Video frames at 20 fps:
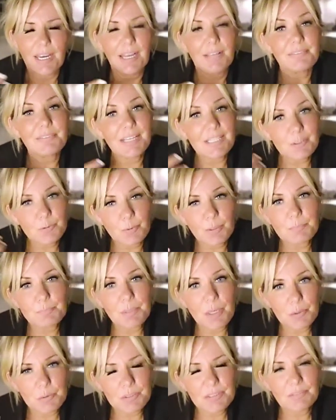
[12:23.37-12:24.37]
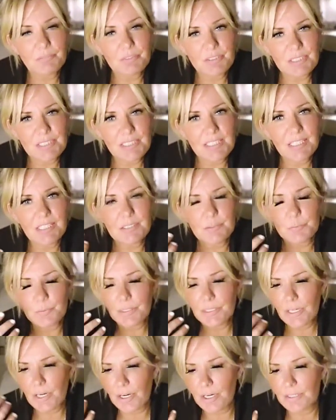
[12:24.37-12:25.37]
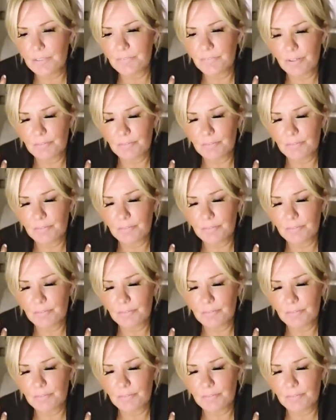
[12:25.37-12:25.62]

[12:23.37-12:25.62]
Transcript: And that's what impulsivity is. We kind of